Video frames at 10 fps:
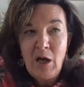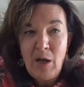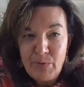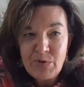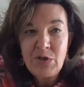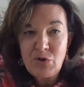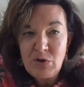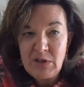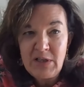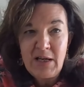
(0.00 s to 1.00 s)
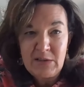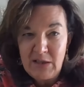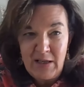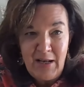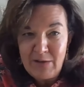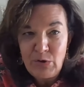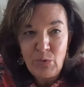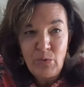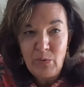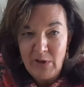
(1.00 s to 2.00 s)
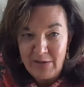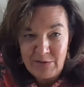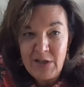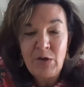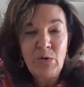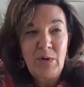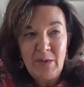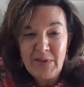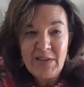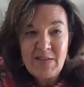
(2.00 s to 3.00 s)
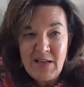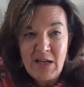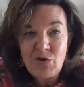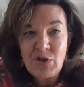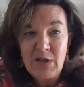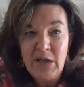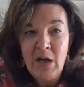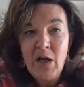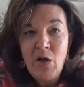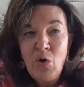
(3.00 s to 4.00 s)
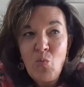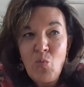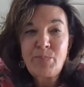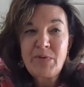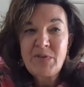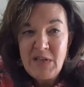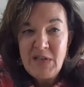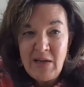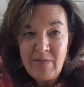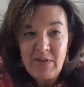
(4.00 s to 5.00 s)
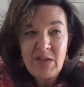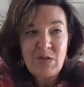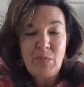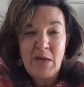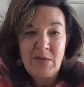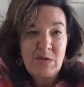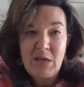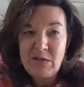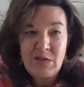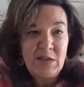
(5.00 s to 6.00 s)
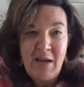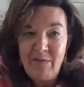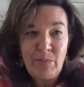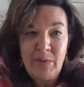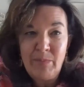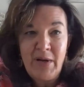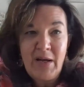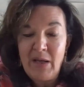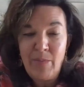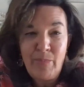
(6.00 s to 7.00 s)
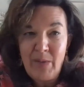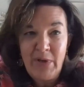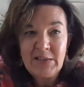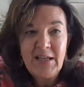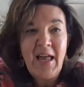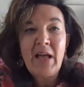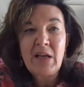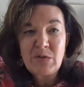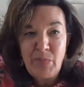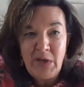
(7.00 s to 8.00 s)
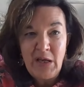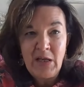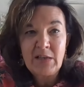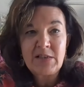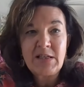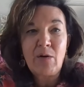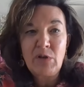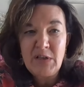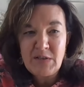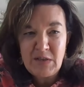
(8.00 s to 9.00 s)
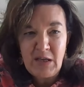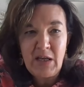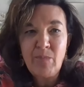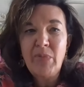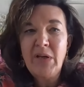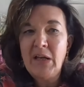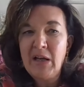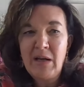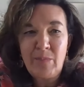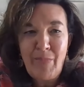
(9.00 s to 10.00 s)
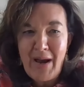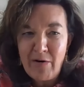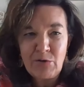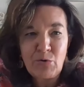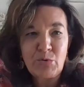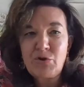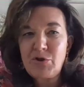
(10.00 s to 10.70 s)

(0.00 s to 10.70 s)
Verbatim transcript: a position that I'll let you articulate, but essentially was perceived as, as, as inevitably by, by big tech as being antagonistic and being a barrier to